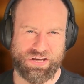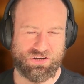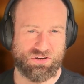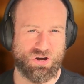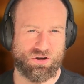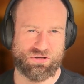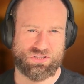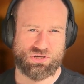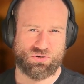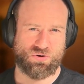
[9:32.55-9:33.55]
and you know
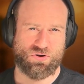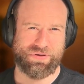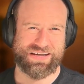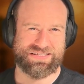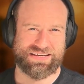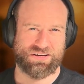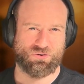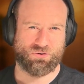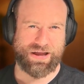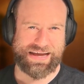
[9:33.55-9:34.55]
it's true because it
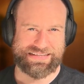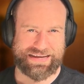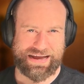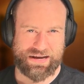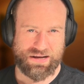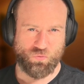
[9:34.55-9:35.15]
creates a